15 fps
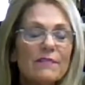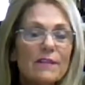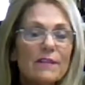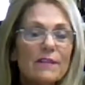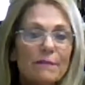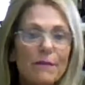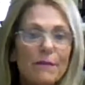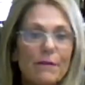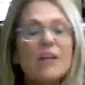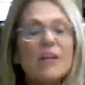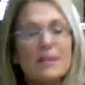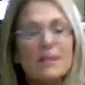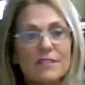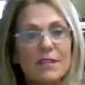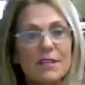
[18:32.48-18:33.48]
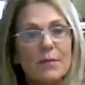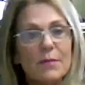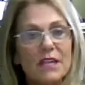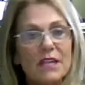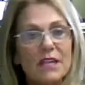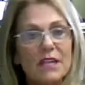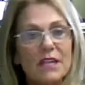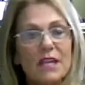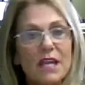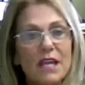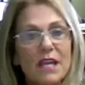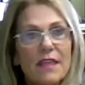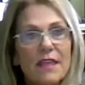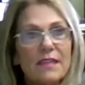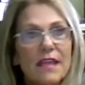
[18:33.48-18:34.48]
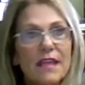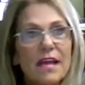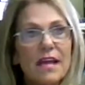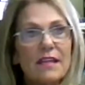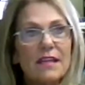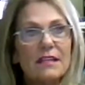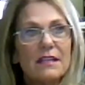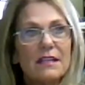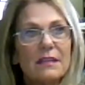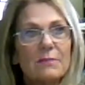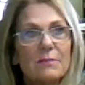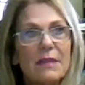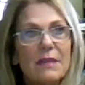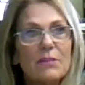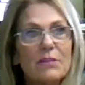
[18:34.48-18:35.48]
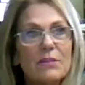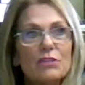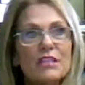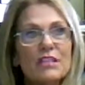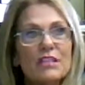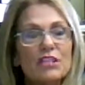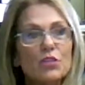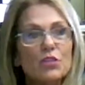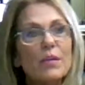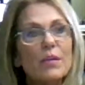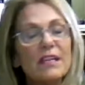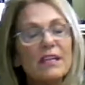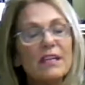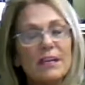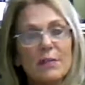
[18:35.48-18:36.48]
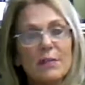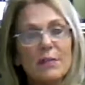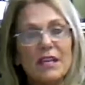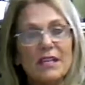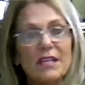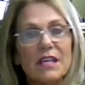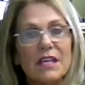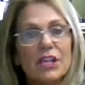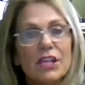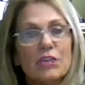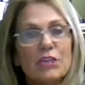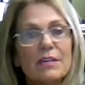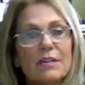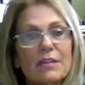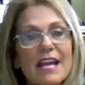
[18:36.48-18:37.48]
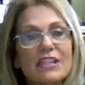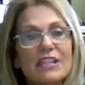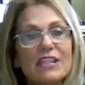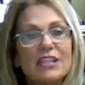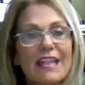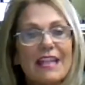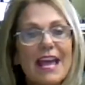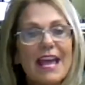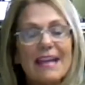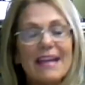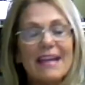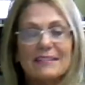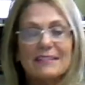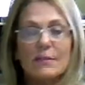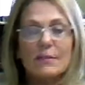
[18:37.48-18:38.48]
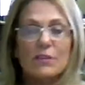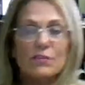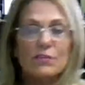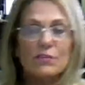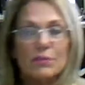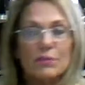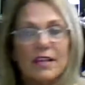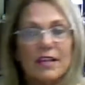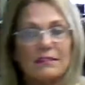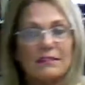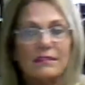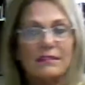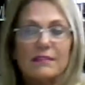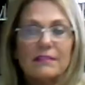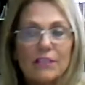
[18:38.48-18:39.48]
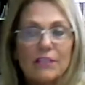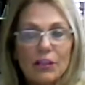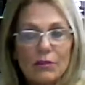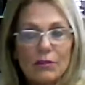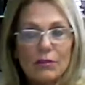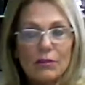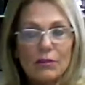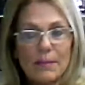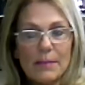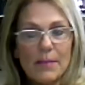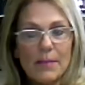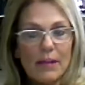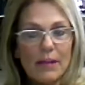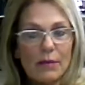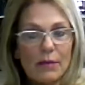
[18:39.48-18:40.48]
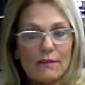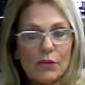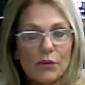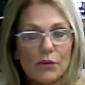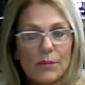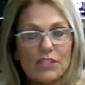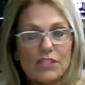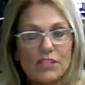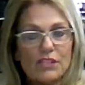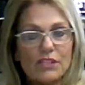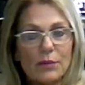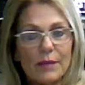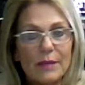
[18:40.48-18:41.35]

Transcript: front of somebody that maybe you need to tweak it a bit you can actually add some of those great you know some of that great verbiage to it